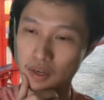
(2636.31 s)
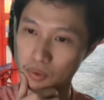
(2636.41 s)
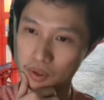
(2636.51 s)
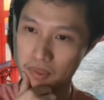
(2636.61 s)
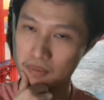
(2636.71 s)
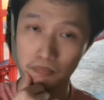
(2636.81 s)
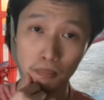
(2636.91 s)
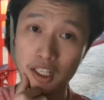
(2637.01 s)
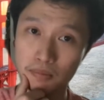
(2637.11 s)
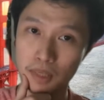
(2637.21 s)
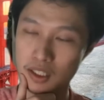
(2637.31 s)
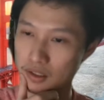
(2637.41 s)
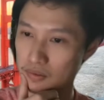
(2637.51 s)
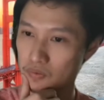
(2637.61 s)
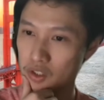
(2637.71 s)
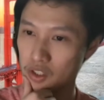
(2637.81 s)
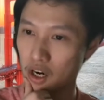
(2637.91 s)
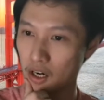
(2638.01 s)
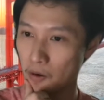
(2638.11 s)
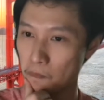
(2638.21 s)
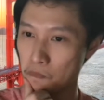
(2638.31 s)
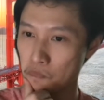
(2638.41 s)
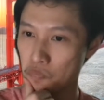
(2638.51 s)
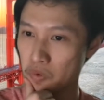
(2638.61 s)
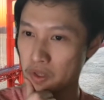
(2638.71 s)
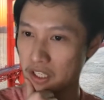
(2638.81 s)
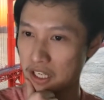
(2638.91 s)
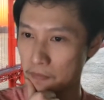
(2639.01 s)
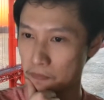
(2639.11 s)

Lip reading: I would be much, much stronger. Okay.